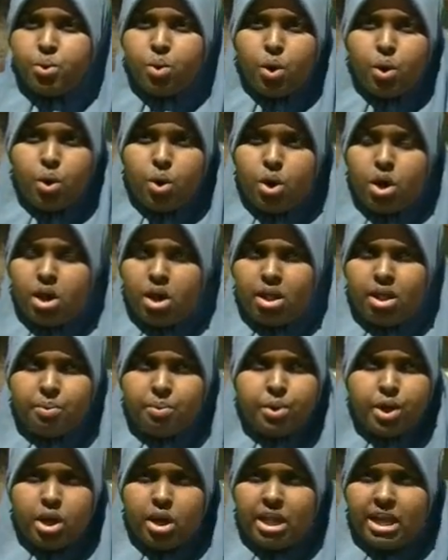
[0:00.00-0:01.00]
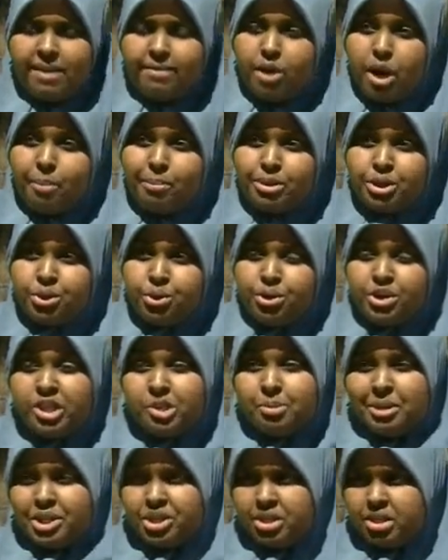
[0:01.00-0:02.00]
you all we all have the
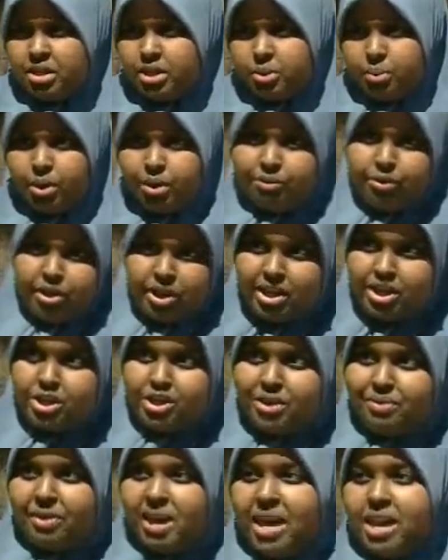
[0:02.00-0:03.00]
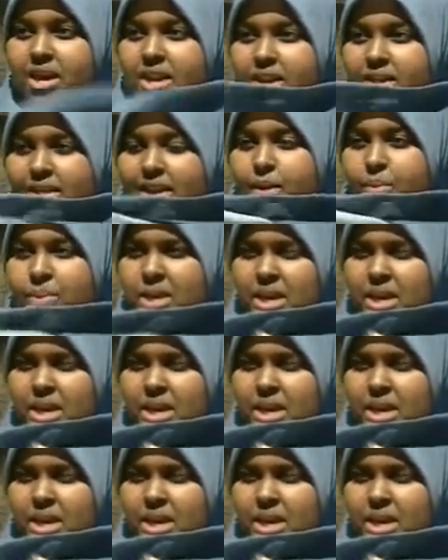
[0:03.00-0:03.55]
opportunity, especially in this wonderful country of Canada,